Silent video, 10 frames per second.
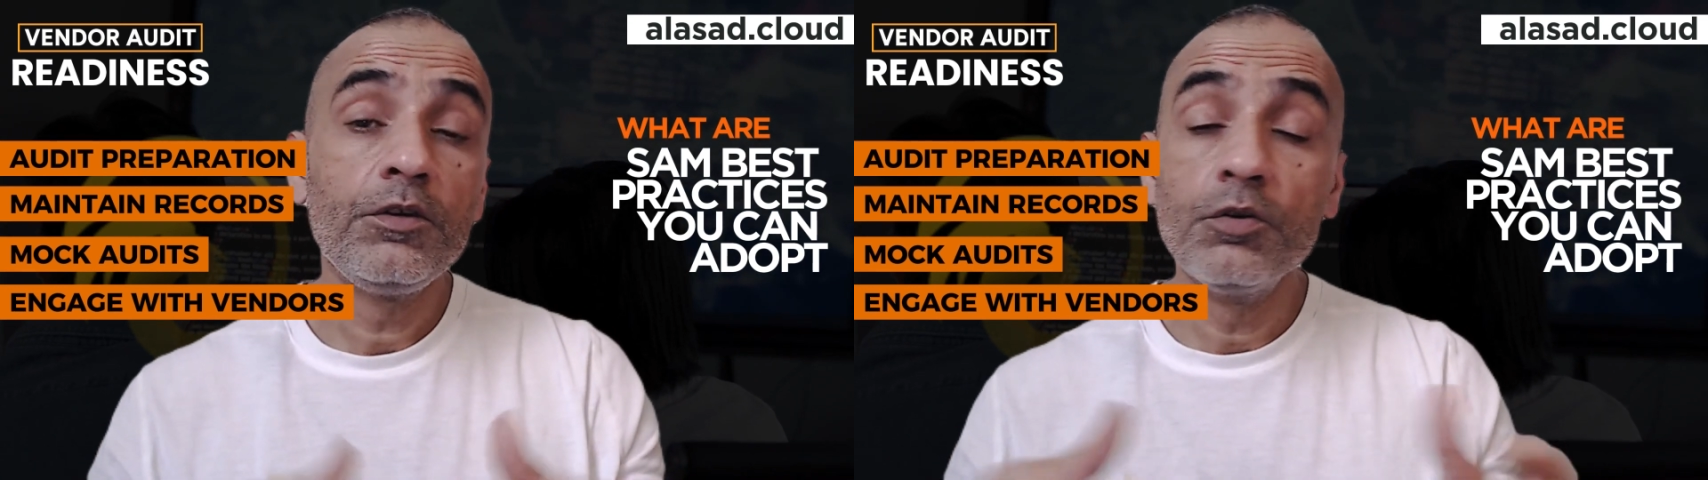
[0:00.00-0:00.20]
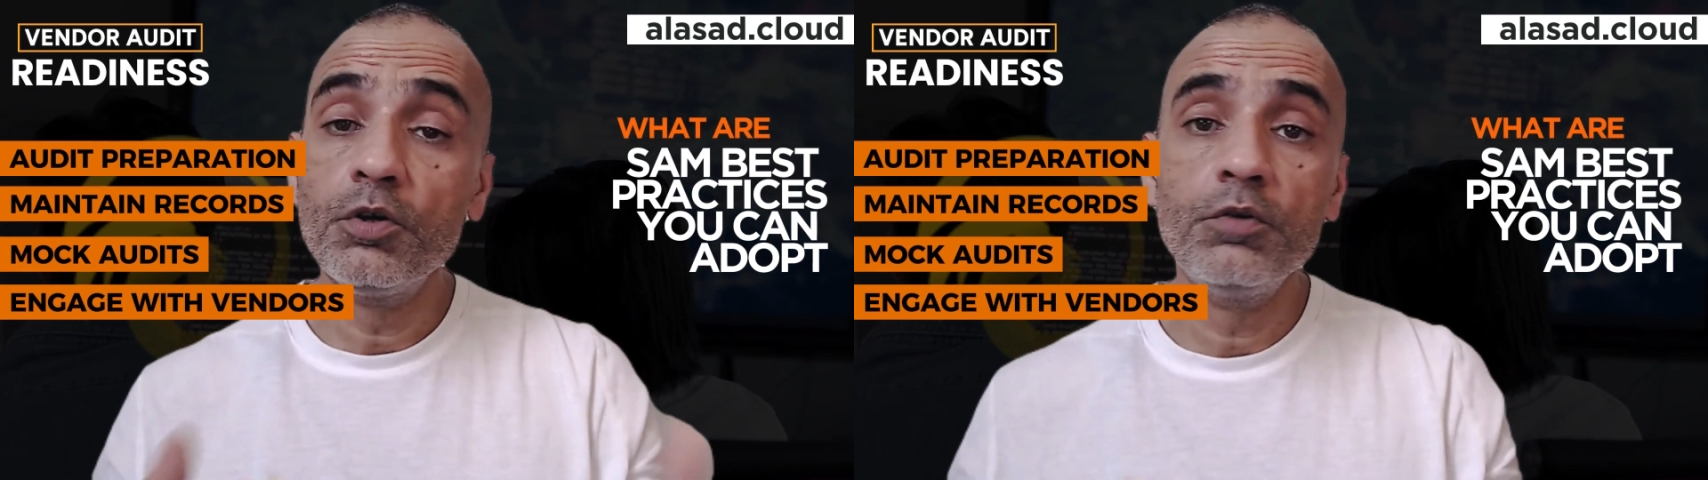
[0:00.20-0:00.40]

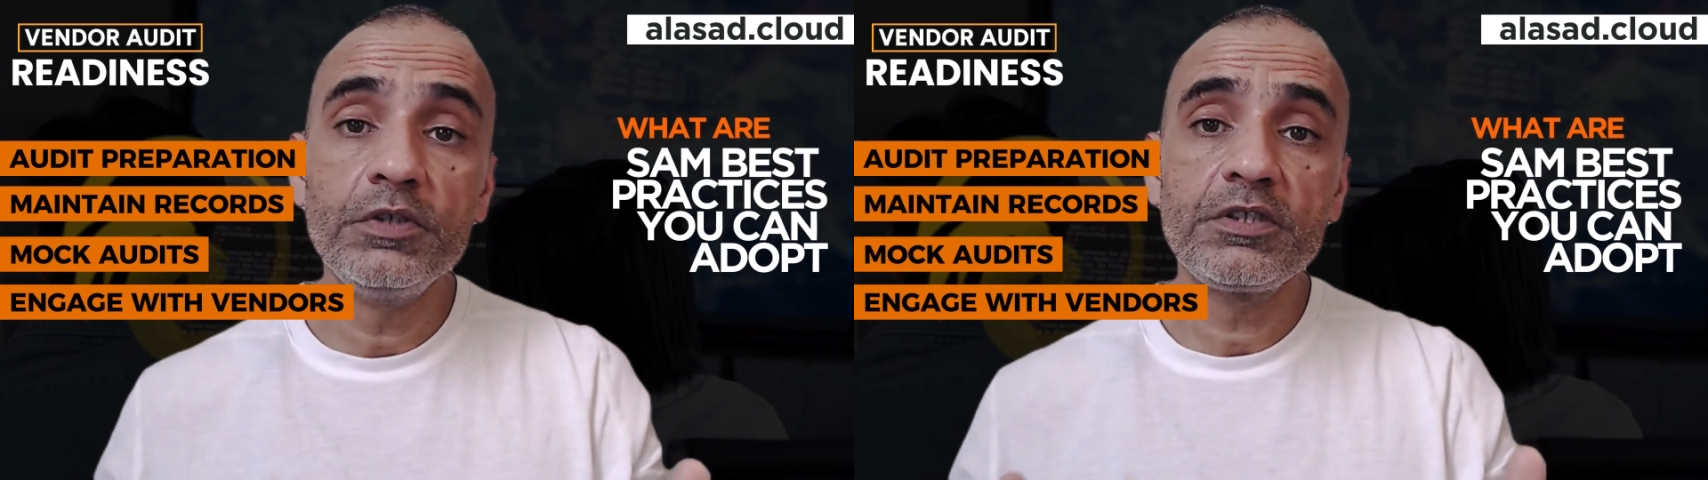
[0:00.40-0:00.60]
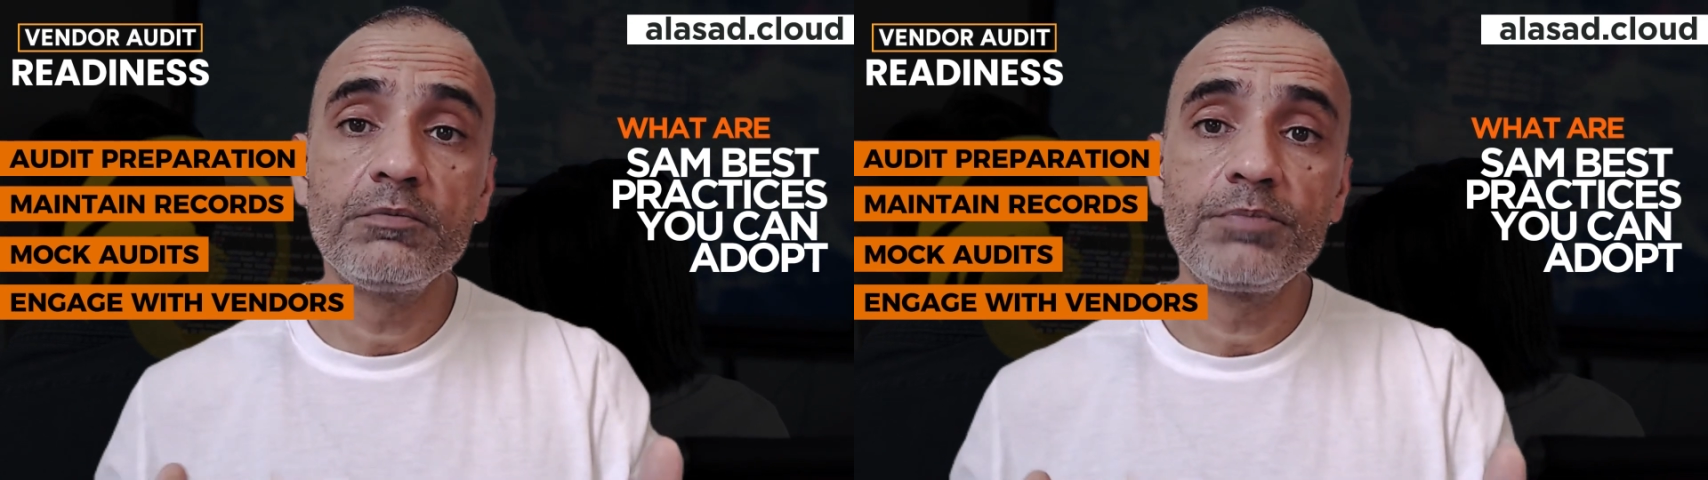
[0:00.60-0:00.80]
you're
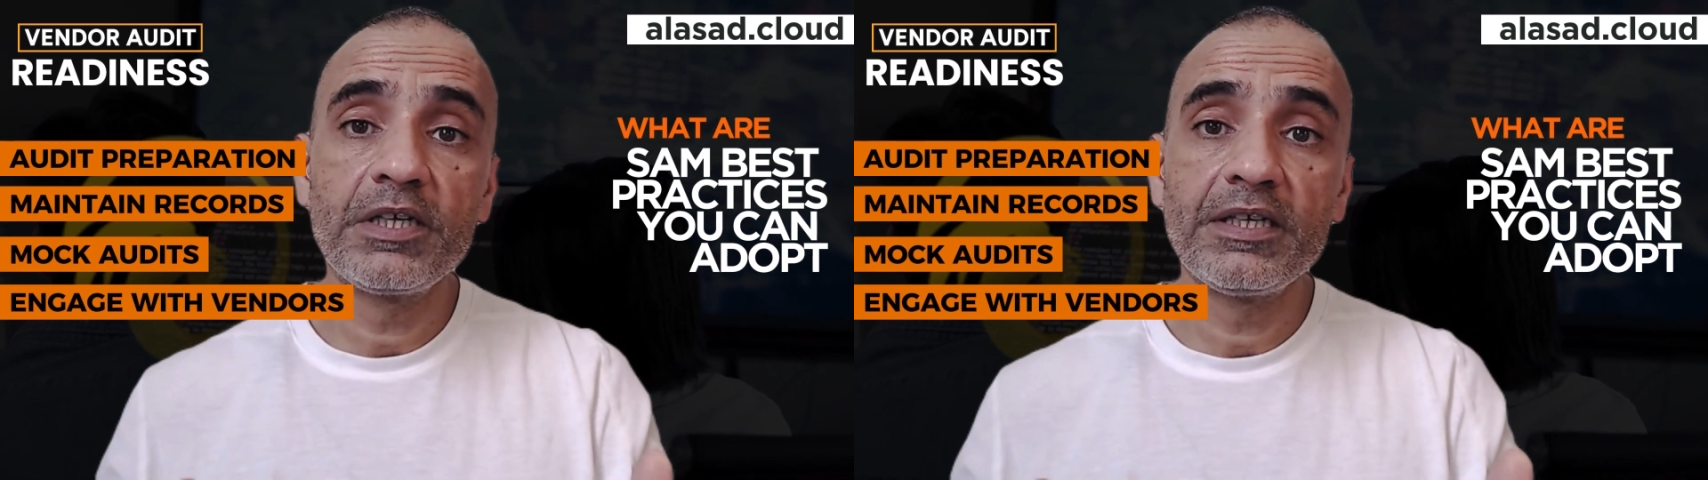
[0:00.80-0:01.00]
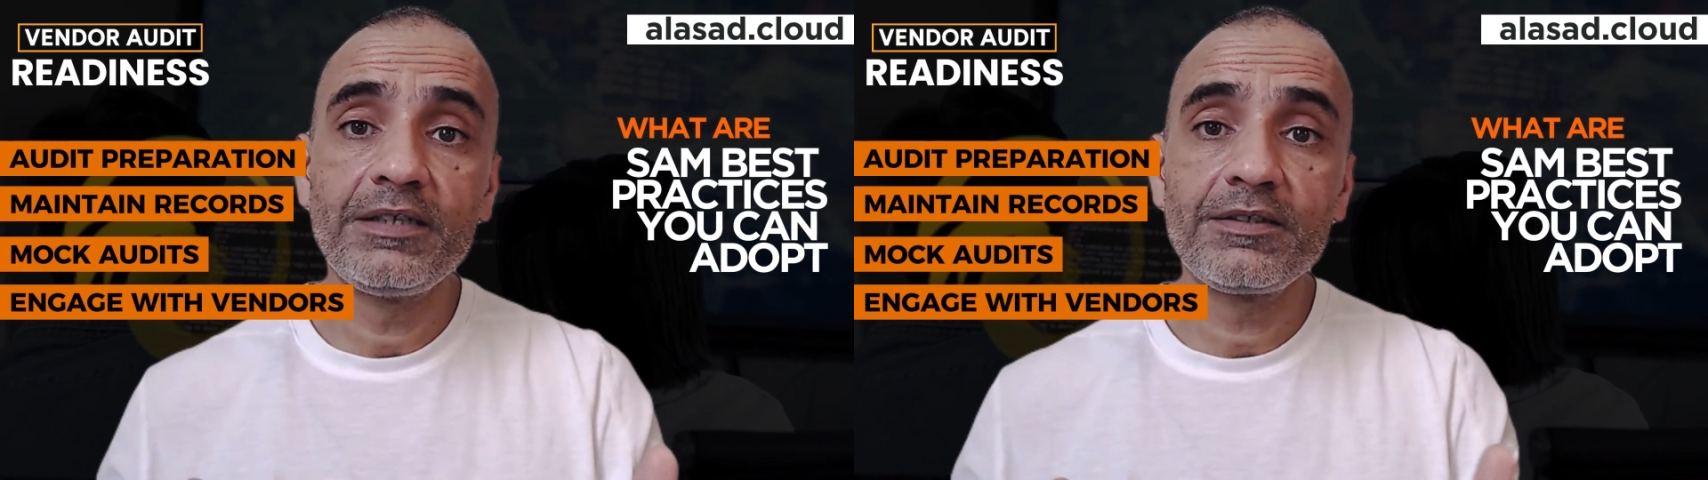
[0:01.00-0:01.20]
always
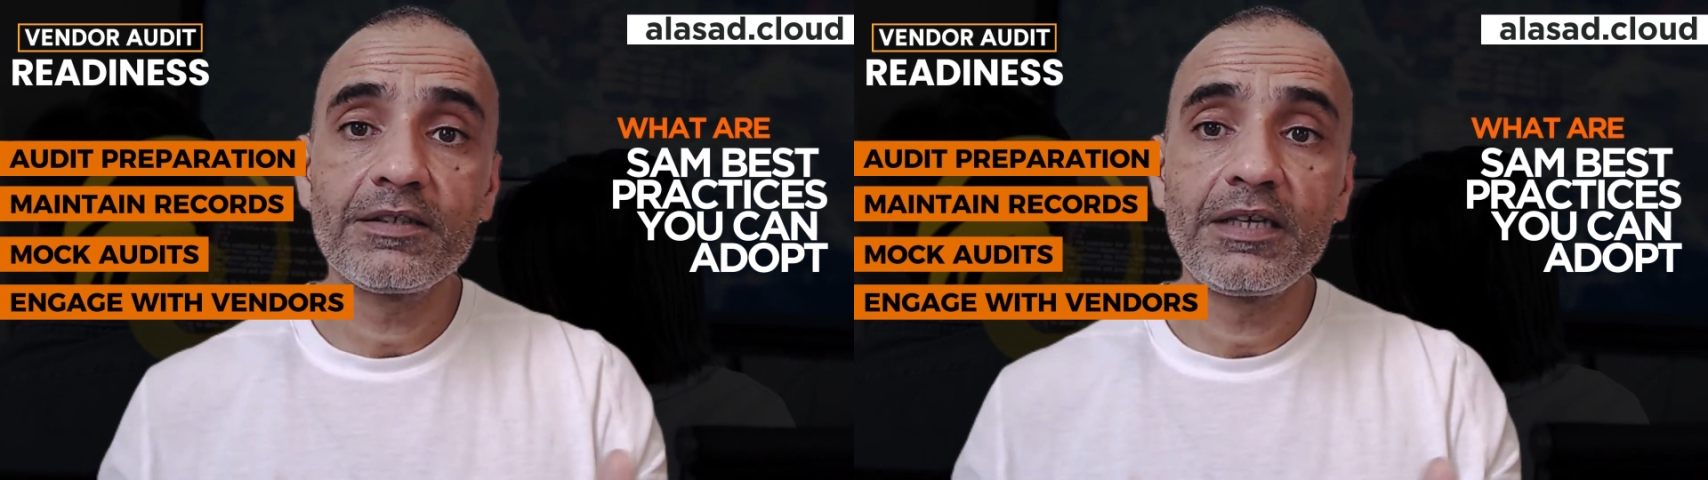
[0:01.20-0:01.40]
compliant,